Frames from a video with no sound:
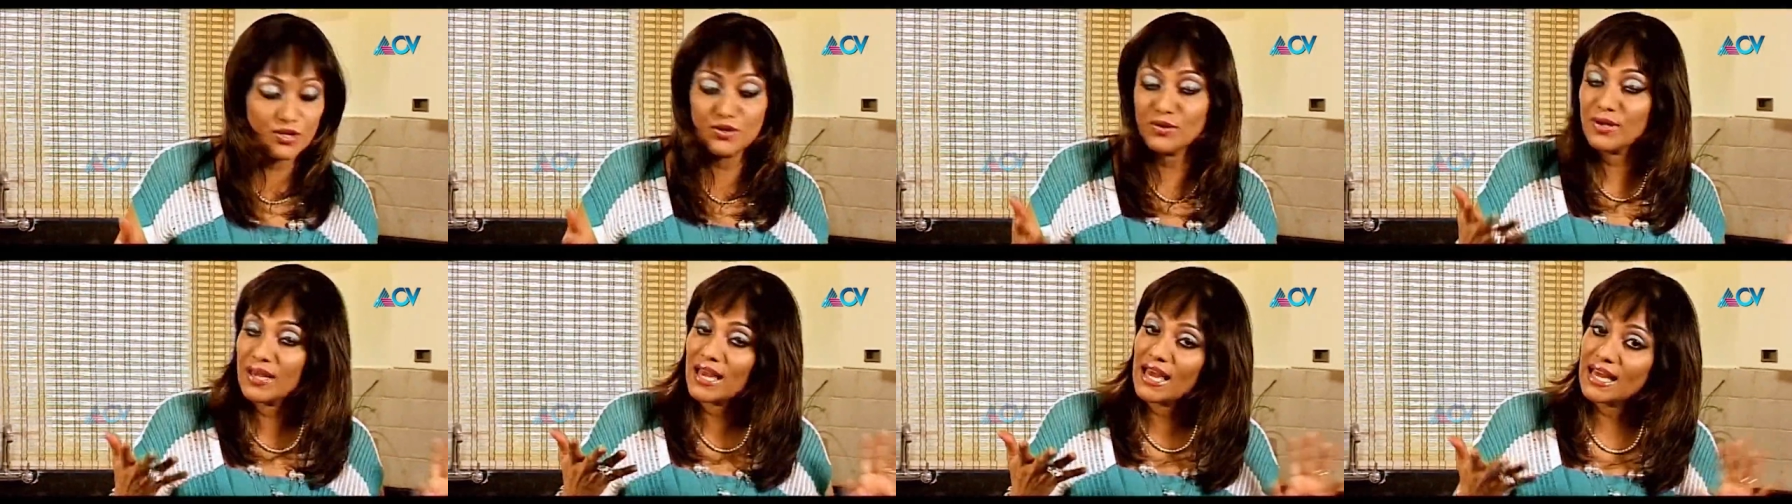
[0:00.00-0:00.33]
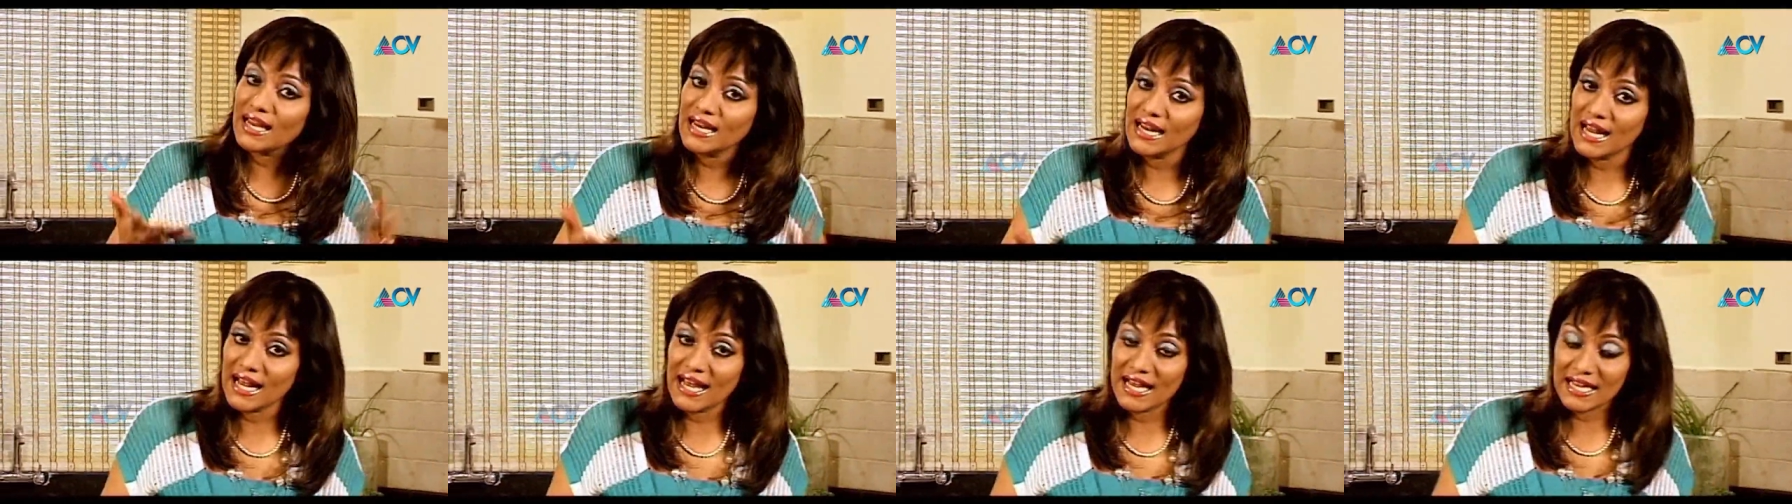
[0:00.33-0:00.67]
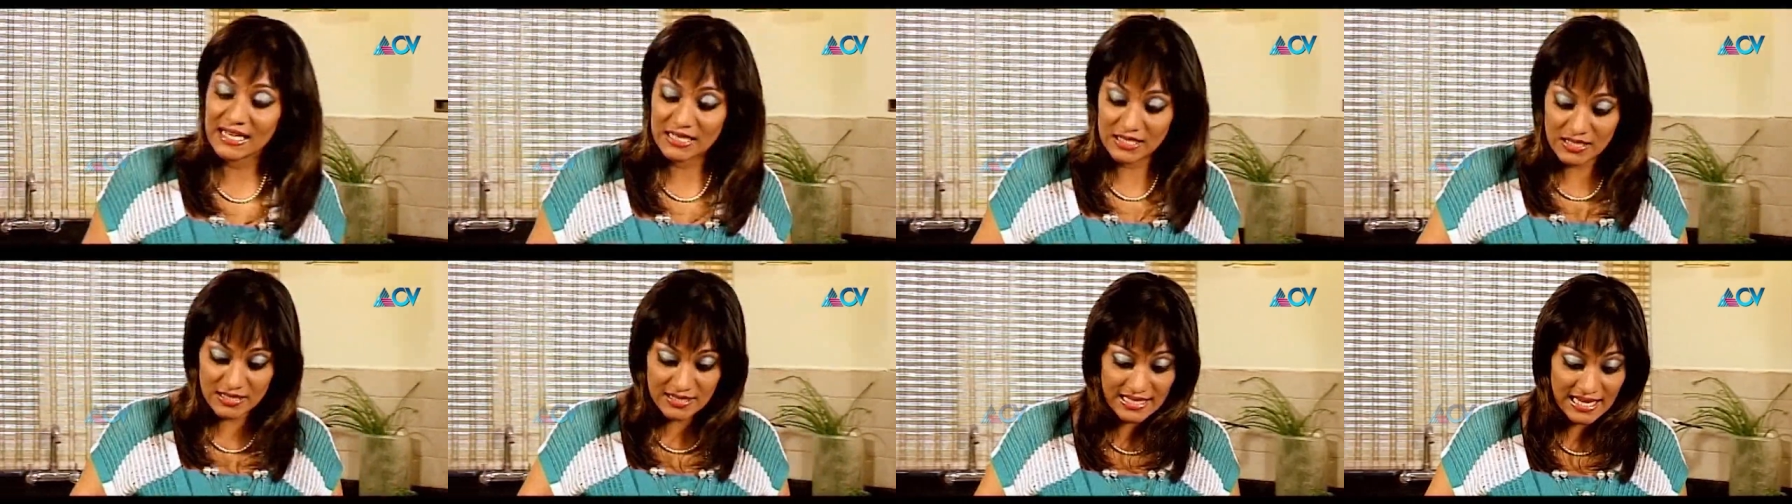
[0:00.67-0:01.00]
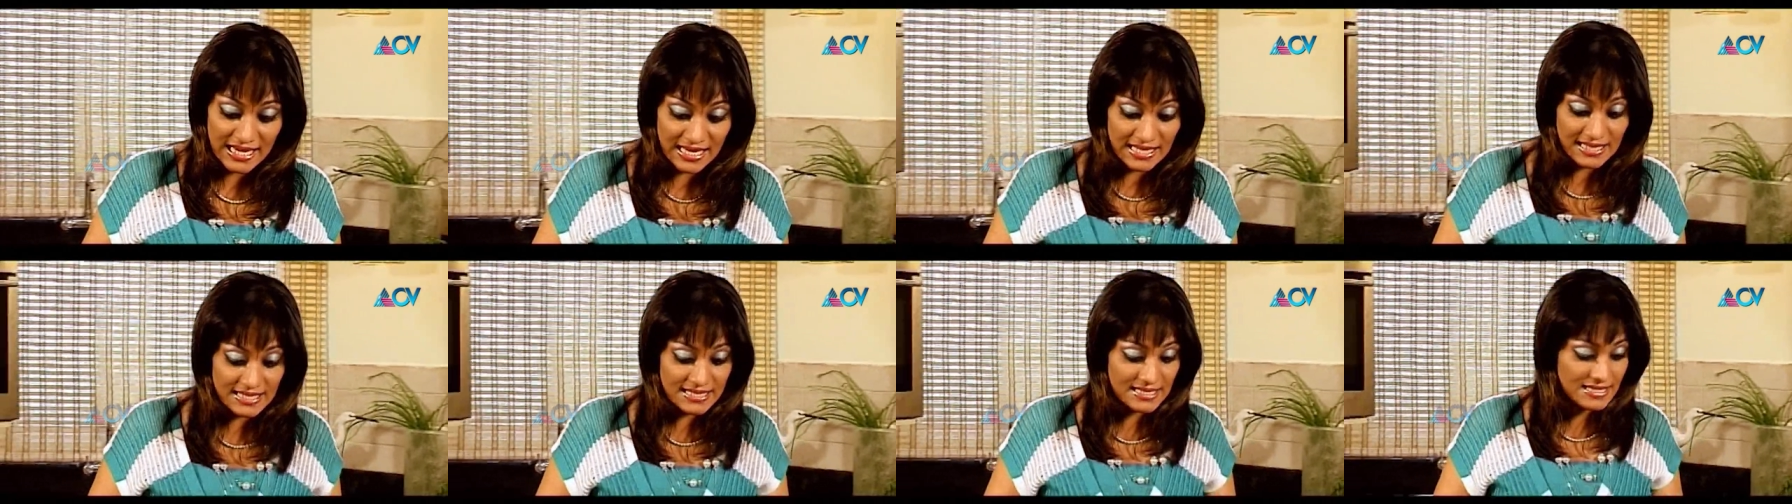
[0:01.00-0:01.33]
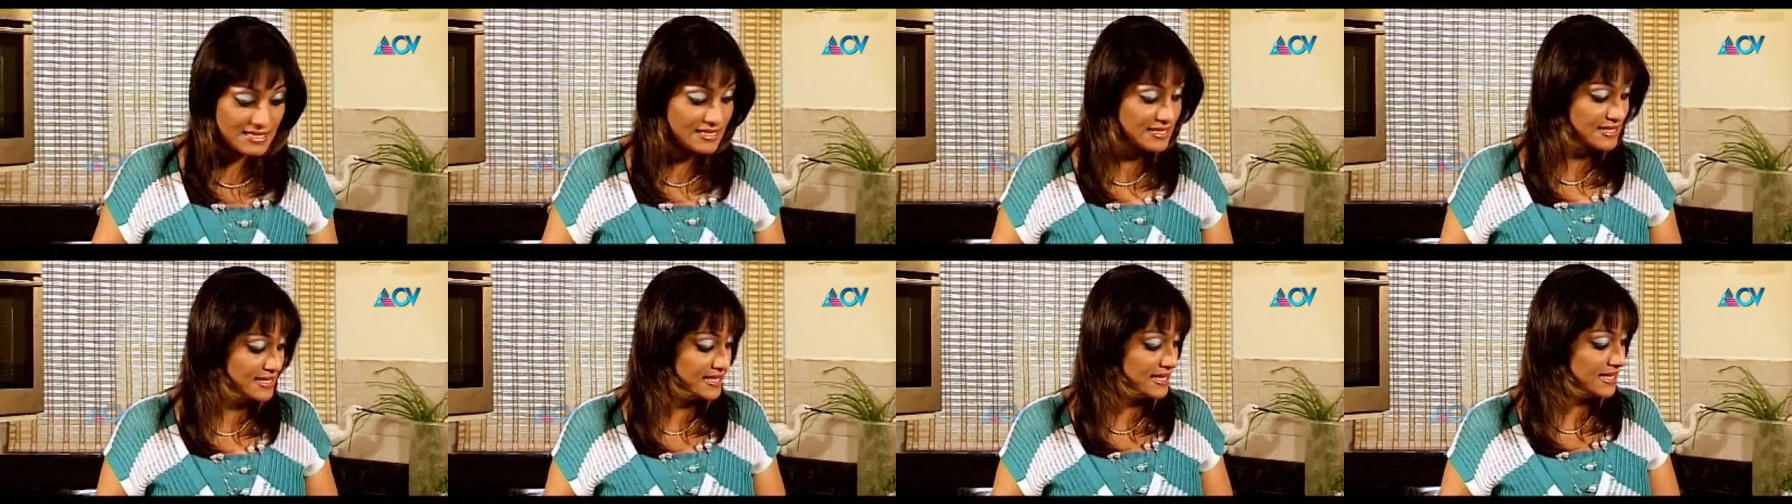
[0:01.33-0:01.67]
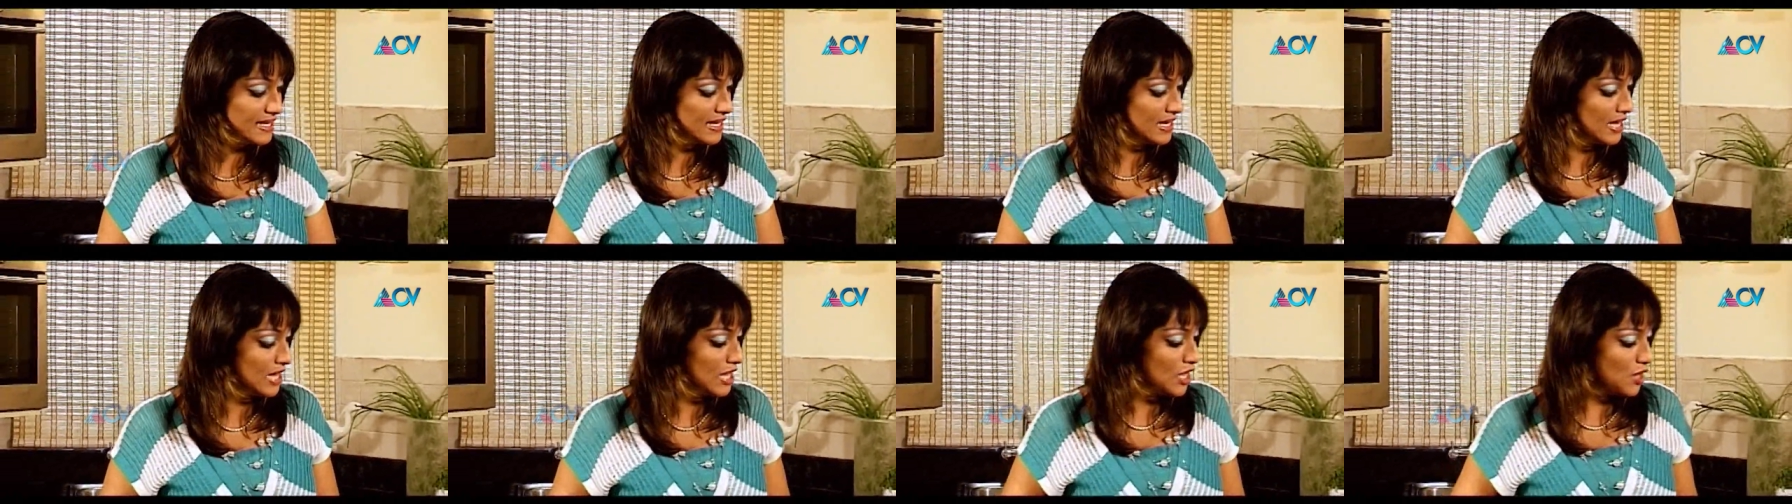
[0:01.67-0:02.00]
you can add taste and
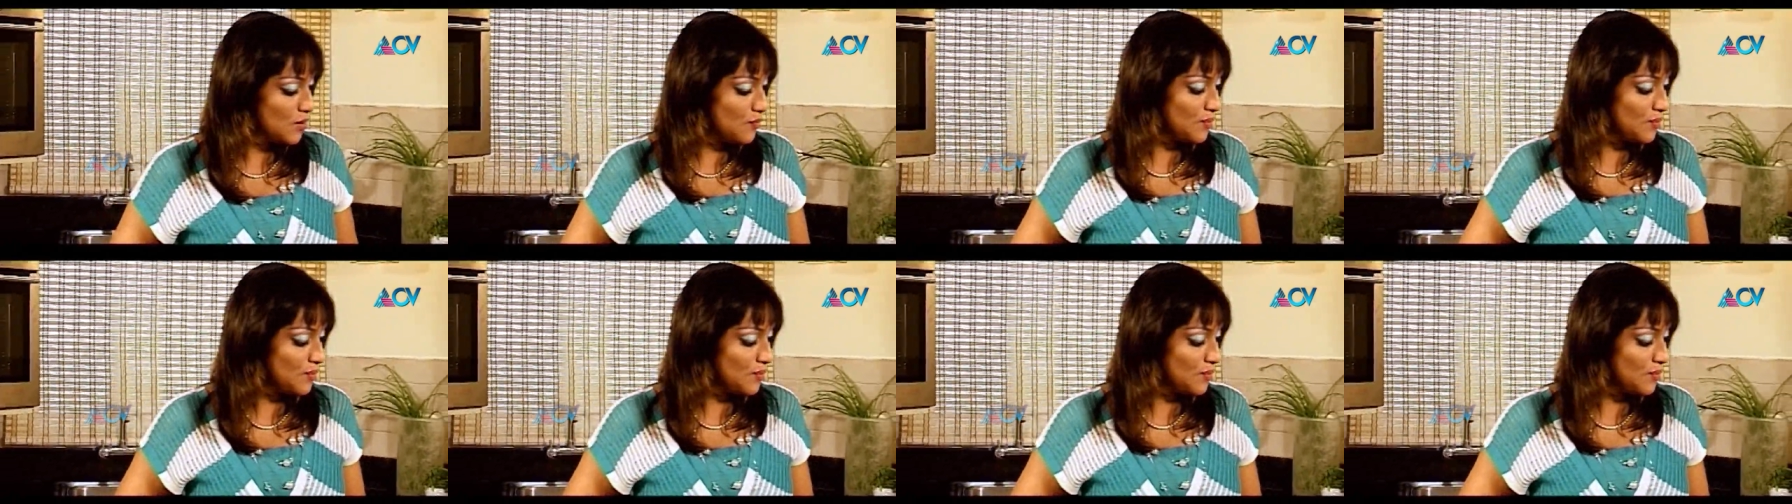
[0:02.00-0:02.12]
see